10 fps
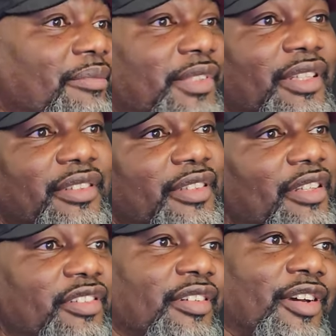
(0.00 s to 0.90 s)

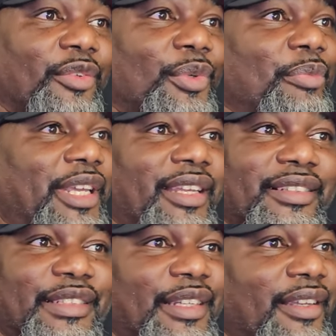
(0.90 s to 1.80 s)
Just another one, man.
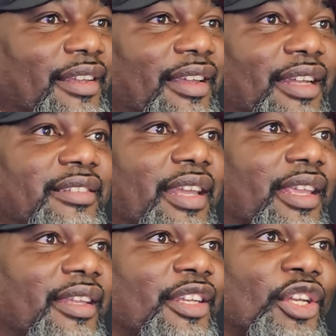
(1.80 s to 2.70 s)
I tell
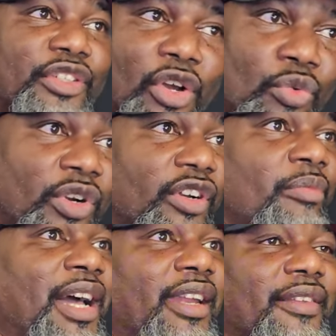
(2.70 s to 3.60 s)
you, don't worry
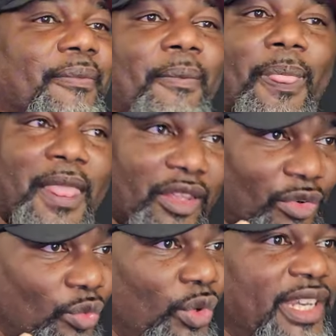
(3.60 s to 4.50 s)
about it.
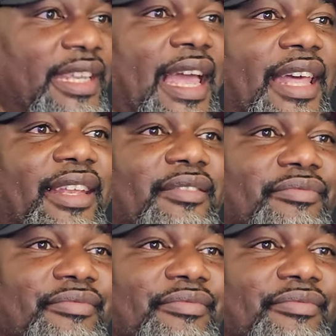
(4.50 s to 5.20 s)
We got it.